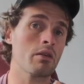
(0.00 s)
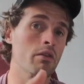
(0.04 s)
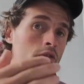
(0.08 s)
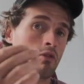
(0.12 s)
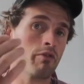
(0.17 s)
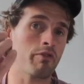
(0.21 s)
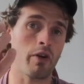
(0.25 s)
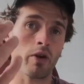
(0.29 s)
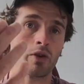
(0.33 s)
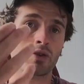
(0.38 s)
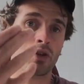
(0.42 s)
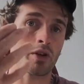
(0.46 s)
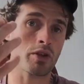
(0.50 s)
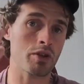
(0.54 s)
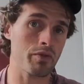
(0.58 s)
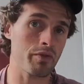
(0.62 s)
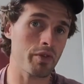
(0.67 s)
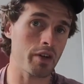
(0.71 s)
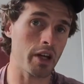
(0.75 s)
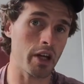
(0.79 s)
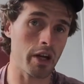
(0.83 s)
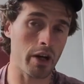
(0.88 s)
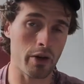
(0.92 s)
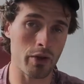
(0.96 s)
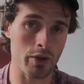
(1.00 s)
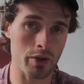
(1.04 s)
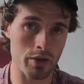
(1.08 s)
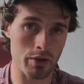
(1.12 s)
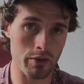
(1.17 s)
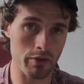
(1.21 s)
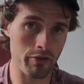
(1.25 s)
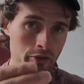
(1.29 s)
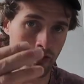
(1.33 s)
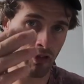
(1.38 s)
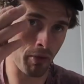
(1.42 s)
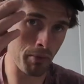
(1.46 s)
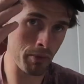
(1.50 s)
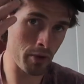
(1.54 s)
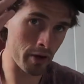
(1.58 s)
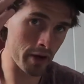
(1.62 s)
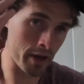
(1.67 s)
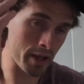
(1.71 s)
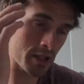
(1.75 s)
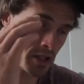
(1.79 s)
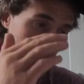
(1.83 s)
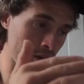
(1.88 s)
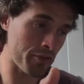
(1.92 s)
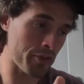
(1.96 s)
photos and videos from your
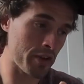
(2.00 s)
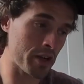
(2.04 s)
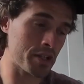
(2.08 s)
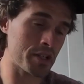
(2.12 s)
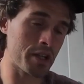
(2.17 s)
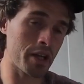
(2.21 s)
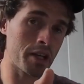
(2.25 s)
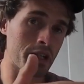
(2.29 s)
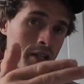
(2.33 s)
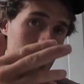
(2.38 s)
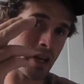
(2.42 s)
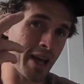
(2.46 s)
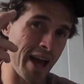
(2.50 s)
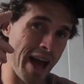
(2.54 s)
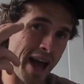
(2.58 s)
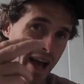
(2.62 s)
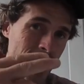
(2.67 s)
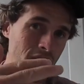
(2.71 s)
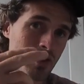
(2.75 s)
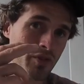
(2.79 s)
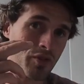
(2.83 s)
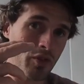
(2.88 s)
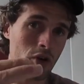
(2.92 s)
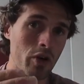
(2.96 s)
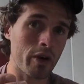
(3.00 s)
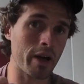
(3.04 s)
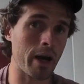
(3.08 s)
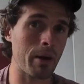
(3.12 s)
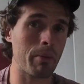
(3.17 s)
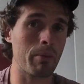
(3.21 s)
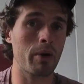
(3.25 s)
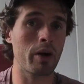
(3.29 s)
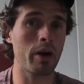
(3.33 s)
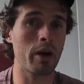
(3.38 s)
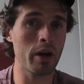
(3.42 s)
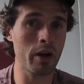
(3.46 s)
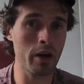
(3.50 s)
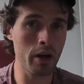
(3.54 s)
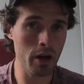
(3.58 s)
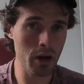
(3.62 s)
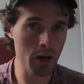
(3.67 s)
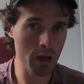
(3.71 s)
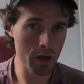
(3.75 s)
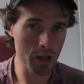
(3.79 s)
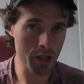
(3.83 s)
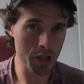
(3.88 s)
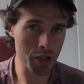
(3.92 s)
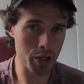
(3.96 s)
Insta360 X4 camera
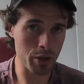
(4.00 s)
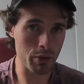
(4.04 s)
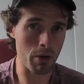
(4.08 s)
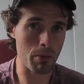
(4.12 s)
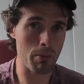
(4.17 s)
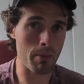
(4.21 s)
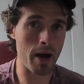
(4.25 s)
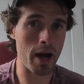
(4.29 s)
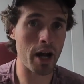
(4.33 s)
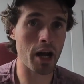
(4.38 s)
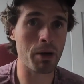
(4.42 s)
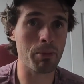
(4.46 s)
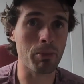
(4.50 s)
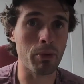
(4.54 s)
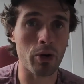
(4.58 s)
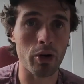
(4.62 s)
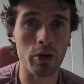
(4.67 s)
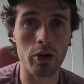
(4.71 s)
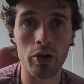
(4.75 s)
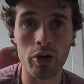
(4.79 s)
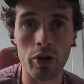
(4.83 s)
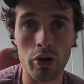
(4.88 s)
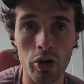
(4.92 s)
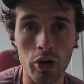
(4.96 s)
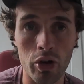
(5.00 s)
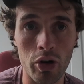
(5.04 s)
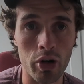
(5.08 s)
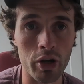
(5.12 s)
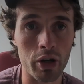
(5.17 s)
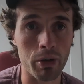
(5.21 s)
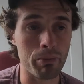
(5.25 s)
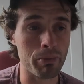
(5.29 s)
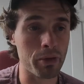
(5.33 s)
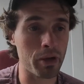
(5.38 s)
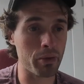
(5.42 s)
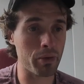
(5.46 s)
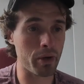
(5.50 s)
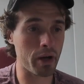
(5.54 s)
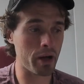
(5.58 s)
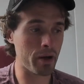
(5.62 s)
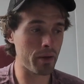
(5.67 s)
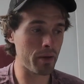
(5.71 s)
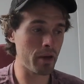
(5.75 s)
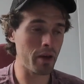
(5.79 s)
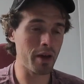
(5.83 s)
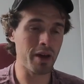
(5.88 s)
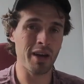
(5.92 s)
to a MacBook or computer.